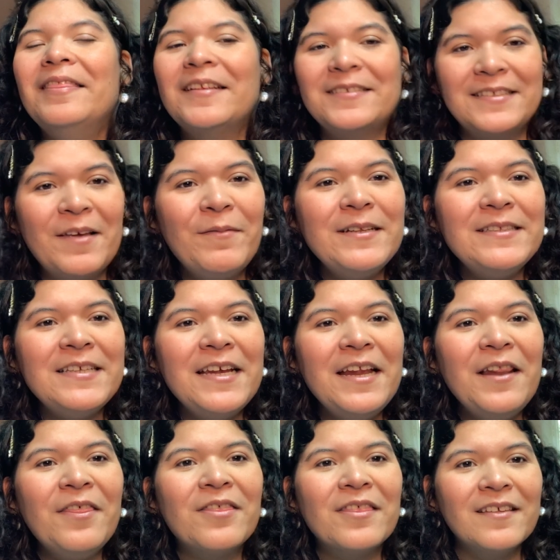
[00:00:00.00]
the
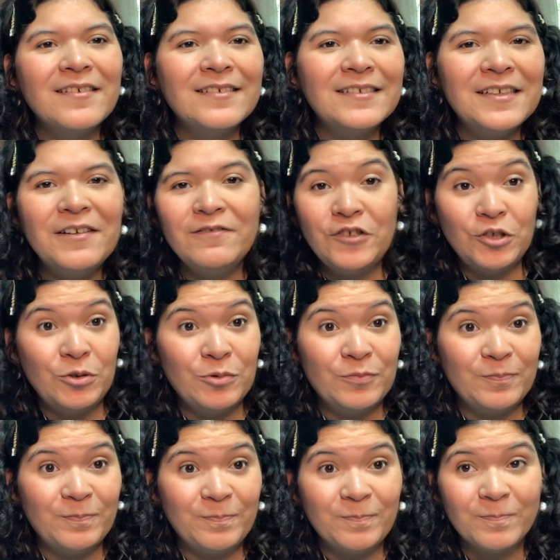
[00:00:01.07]
17th of
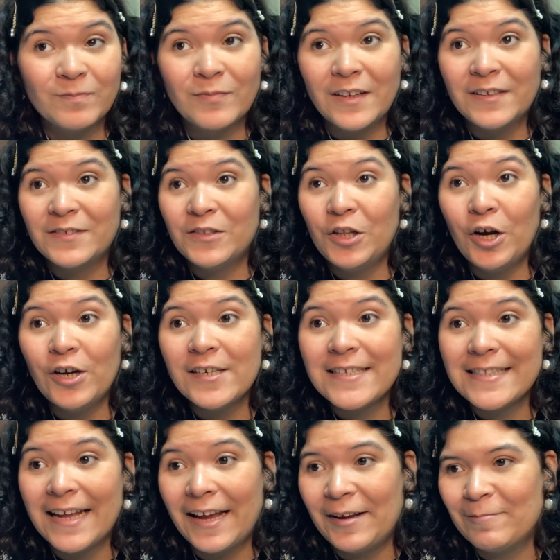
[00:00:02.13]
June. It's
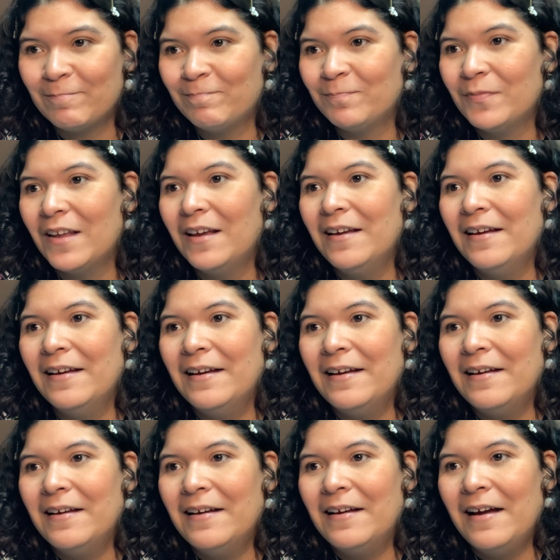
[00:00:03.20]
Thursday.
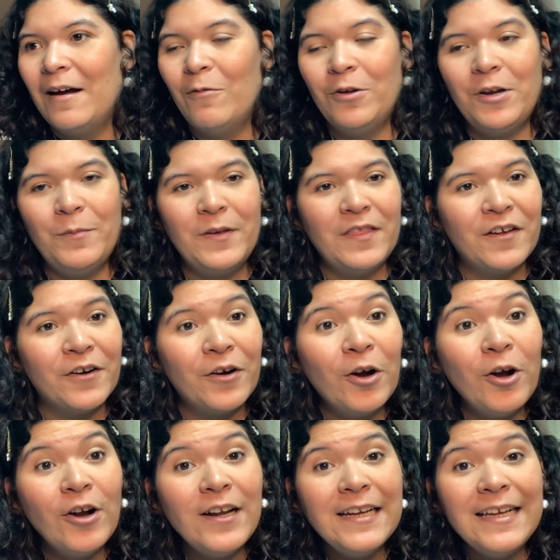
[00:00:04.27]
I want to be there
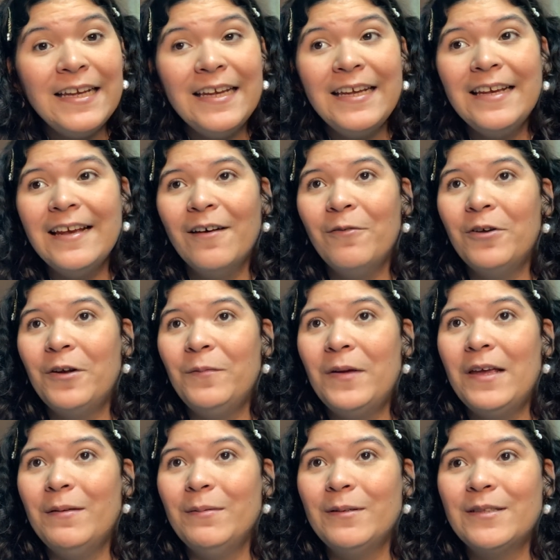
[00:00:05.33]
early. I want to
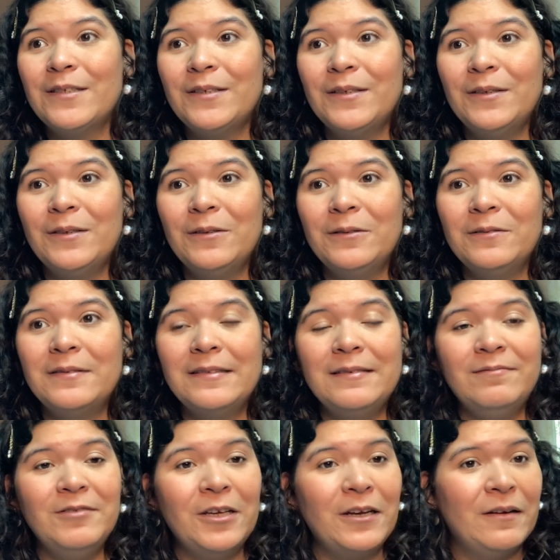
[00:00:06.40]
be able to,
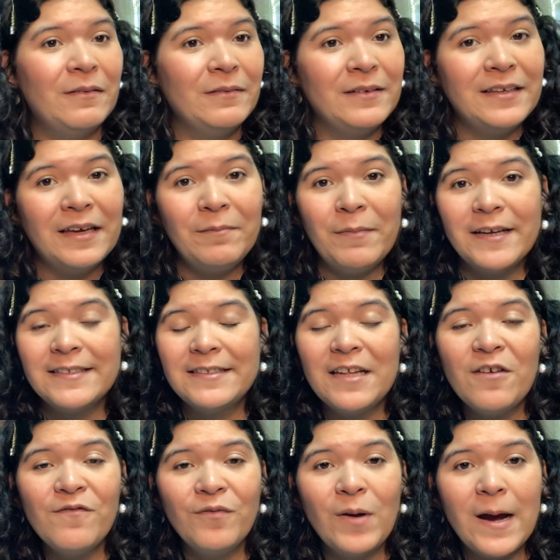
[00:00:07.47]
you know, get my
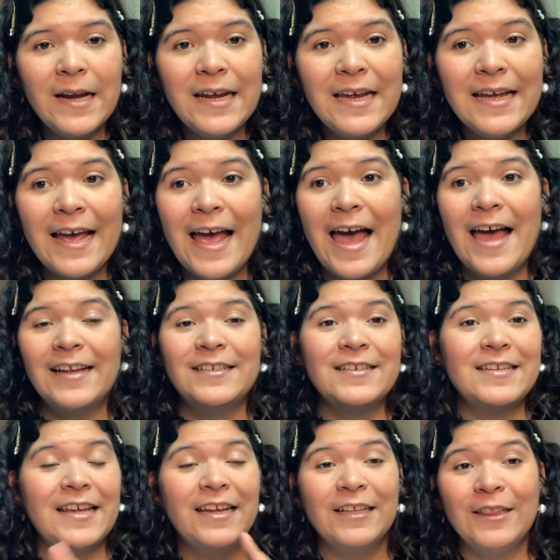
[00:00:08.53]
stuff ready. I had to
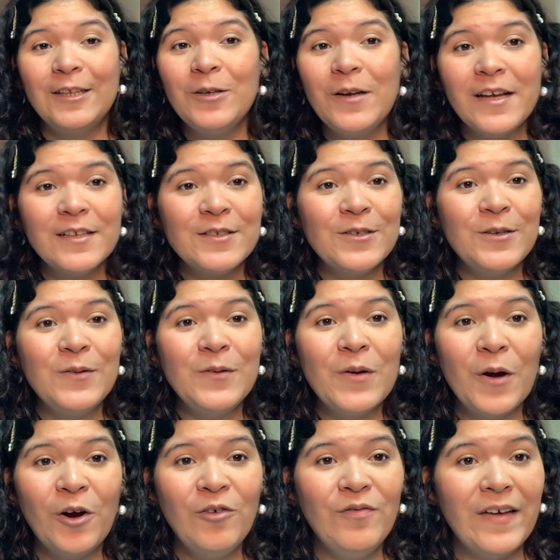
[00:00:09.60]
take Luna to
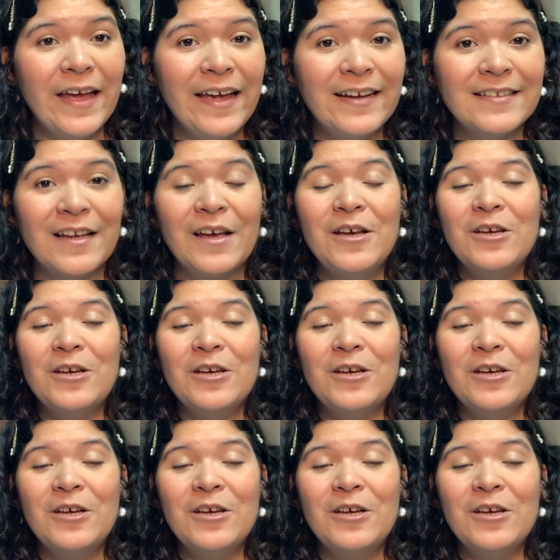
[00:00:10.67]
her vet,